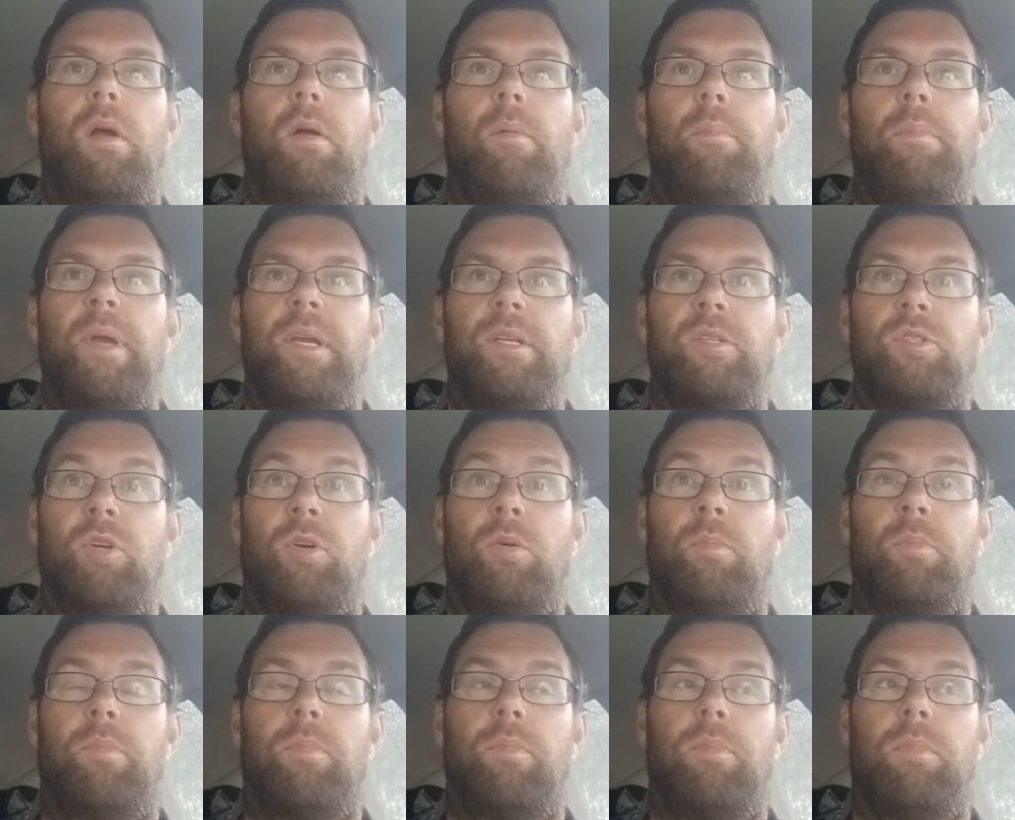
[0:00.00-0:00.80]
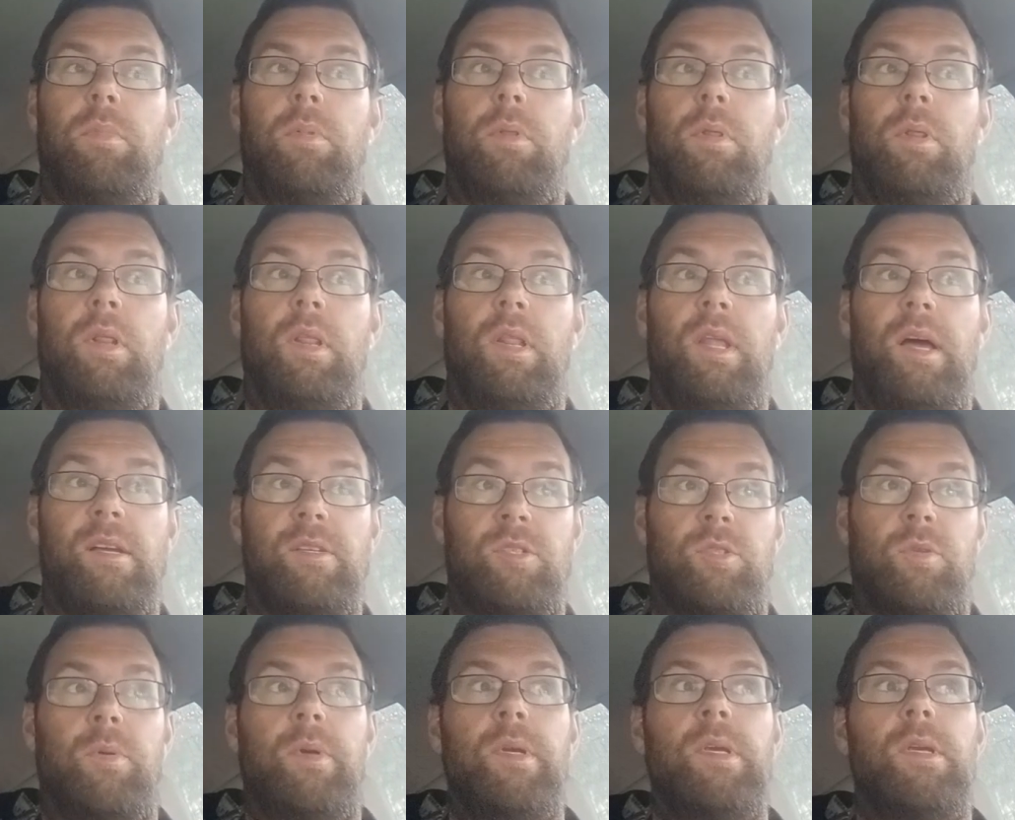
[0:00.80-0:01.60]
Picked up
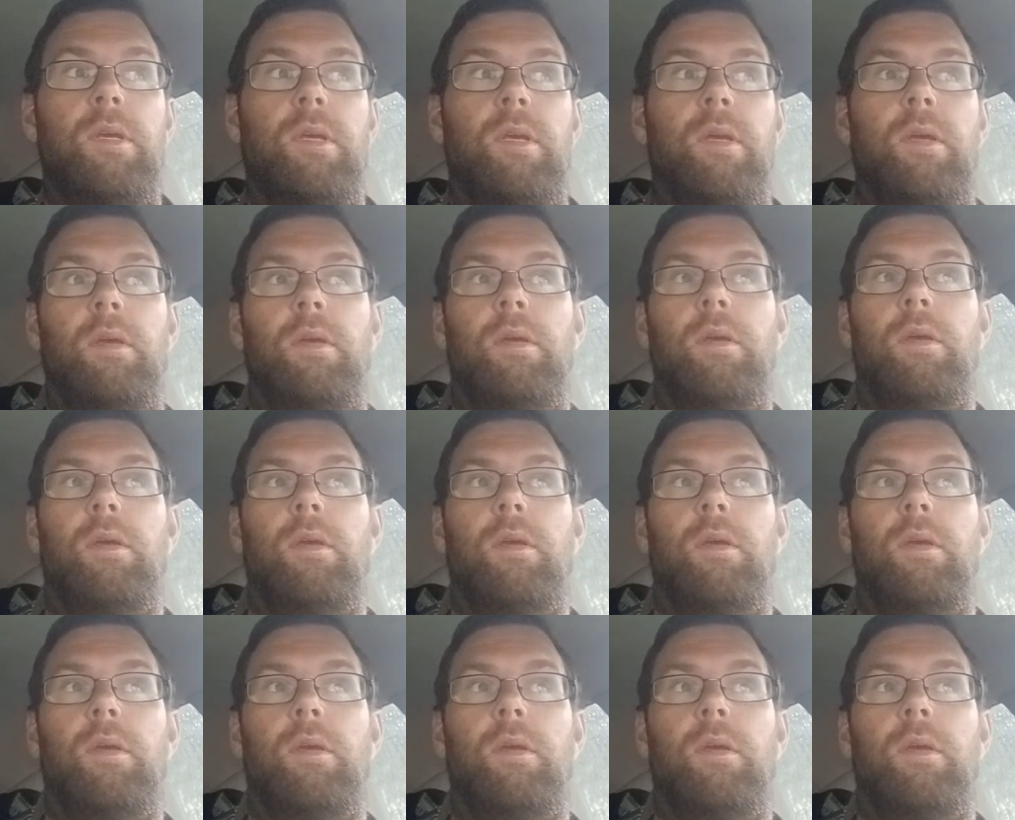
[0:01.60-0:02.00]
last week.